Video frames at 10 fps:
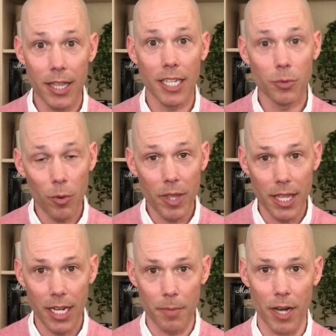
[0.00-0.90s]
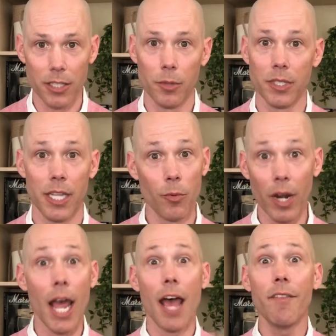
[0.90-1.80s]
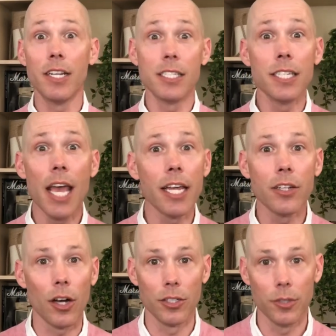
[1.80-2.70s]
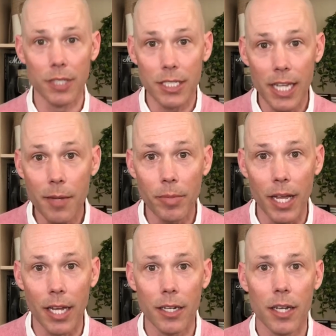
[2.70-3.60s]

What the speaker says: That's what we think about. So we say, when I have an estate, I'll do an estate plan.